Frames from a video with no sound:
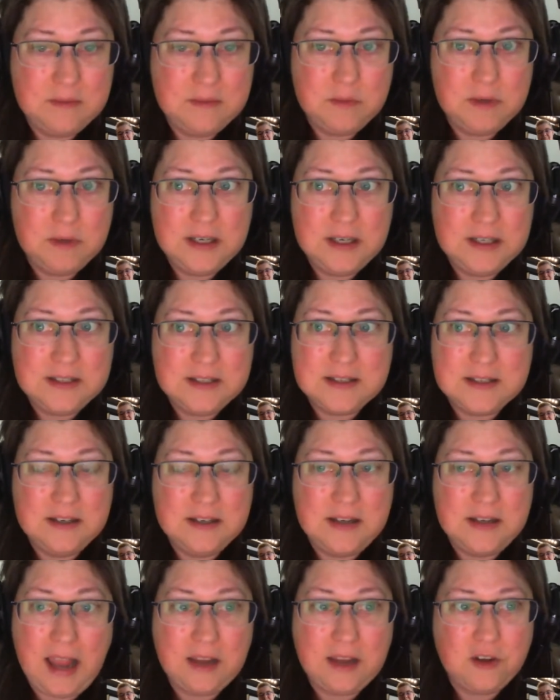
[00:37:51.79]
isn't
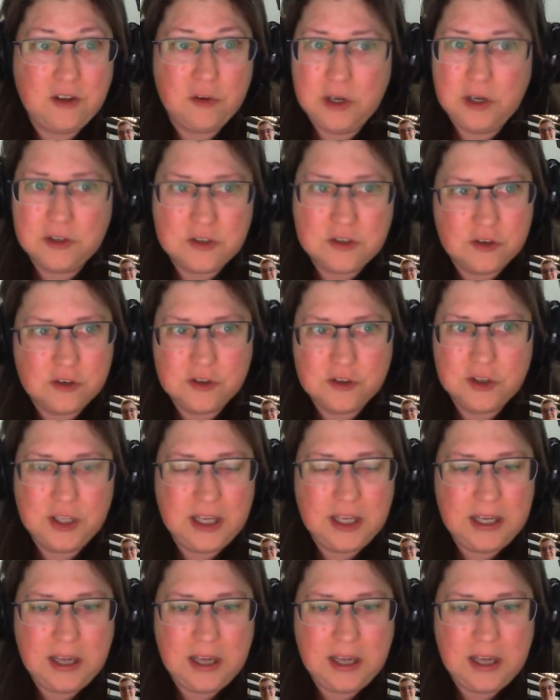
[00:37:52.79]
accurate, certainly